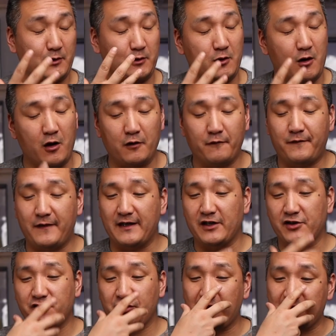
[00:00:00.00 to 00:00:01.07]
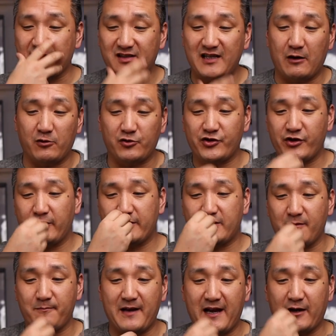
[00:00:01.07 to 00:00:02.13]
Long finish, you get sour cherry,
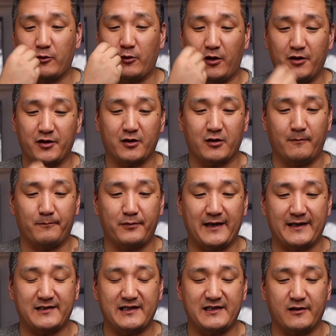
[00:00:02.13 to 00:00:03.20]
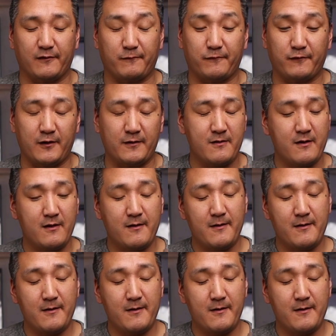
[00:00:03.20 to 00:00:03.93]
tobacco, all the complexities up front.